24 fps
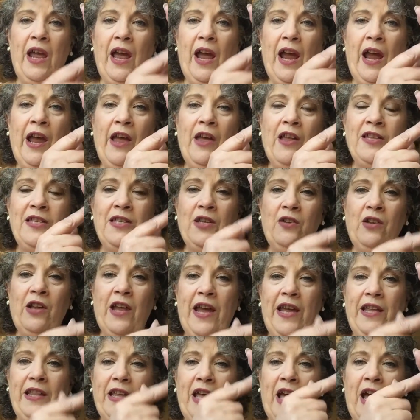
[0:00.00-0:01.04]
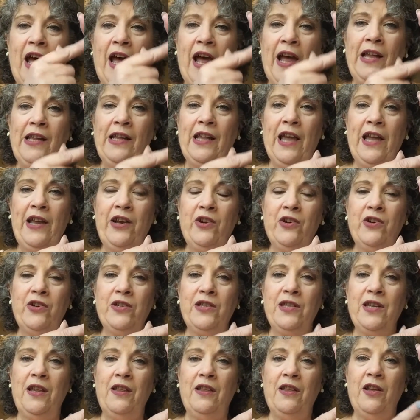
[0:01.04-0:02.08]
I also like the
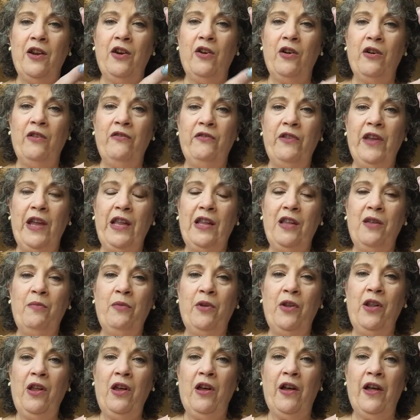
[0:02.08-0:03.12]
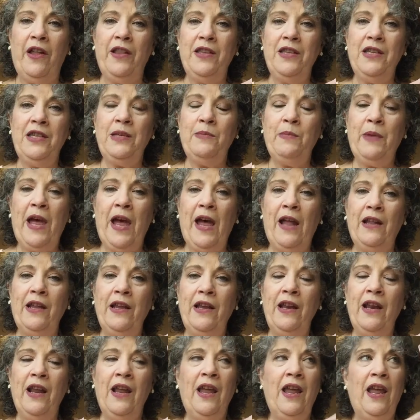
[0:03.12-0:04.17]
highlighters that are available on this
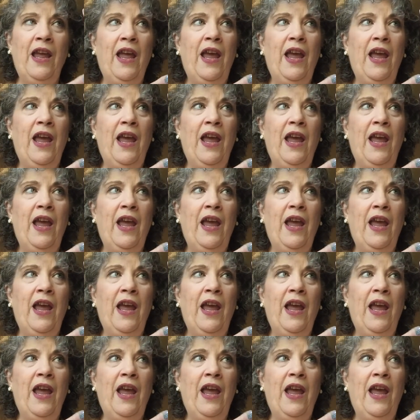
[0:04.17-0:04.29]
palette.